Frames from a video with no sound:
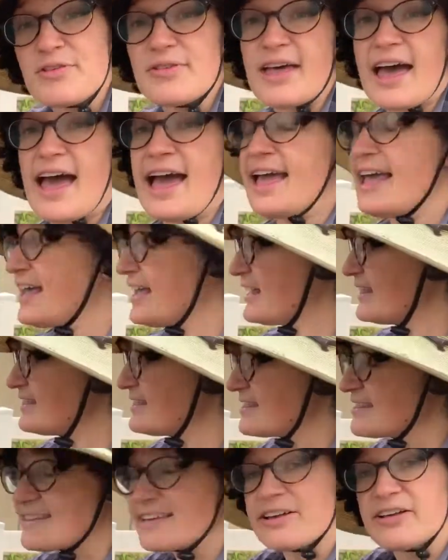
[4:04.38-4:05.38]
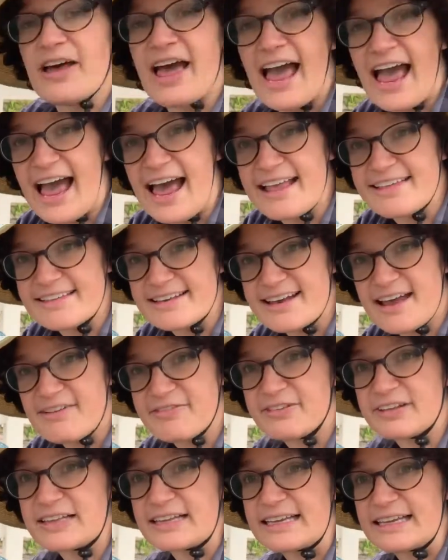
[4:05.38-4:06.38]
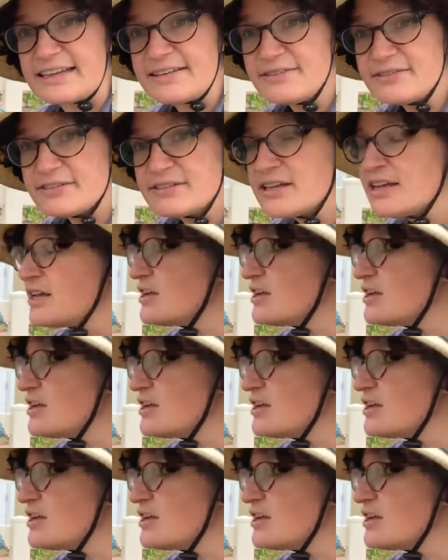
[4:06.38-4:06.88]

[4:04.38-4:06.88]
that it still has enough leaves